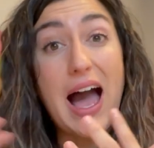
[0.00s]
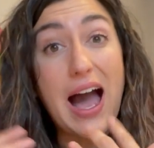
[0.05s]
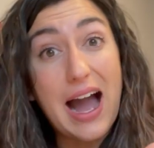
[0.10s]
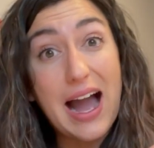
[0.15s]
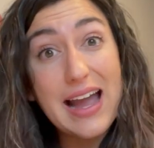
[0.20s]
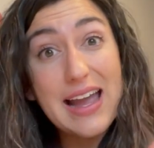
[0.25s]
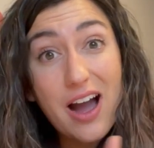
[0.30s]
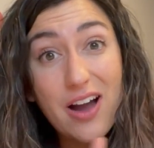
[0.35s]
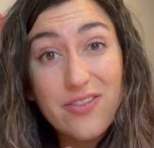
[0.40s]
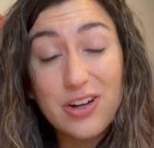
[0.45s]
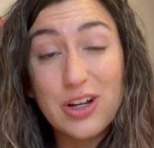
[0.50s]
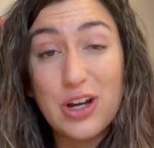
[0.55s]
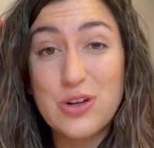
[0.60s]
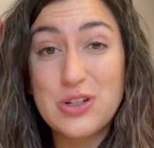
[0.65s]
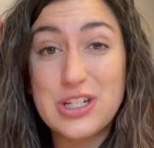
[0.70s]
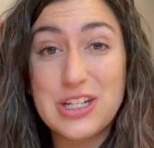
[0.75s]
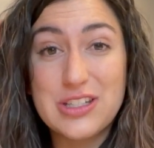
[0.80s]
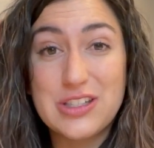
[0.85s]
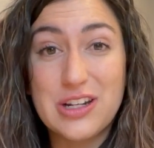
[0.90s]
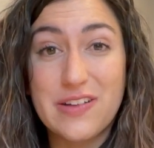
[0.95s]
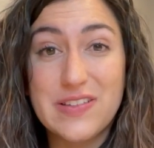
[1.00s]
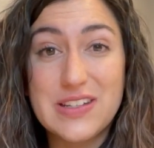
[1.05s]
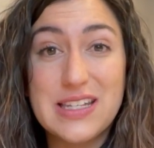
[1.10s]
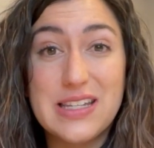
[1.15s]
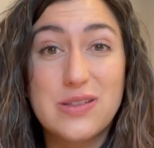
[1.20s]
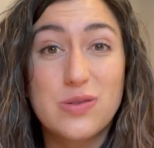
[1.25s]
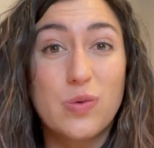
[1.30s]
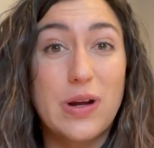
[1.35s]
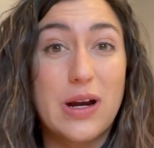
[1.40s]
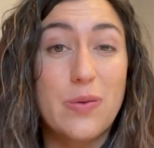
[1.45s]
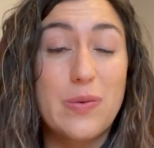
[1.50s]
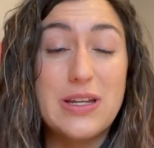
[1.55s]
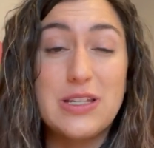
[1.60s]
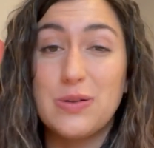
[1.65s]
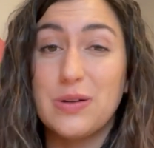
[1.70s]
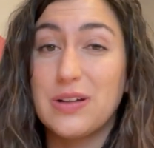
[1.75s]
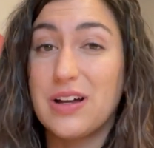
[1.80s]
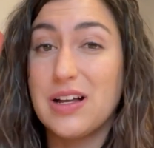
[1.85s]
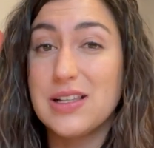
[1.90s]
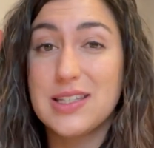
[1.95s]
I offer coaching services where we do
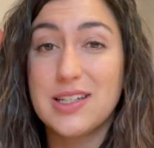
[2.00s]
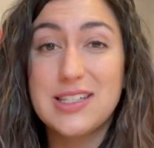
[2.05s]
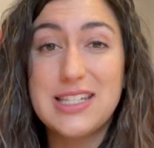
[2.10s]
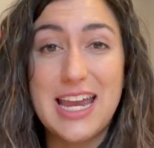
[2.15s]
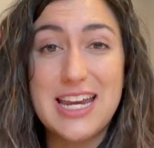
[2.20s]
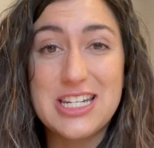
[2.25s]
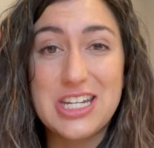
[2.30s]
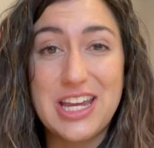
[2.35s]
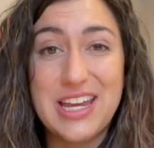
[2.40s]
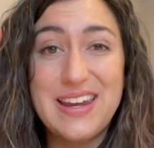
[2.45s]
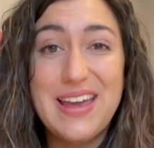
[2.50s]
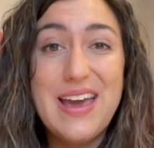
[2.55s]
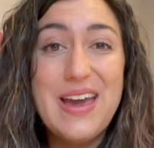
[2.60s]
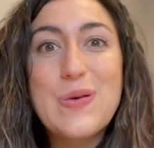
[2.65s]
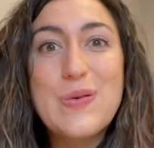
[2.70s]
a consultation.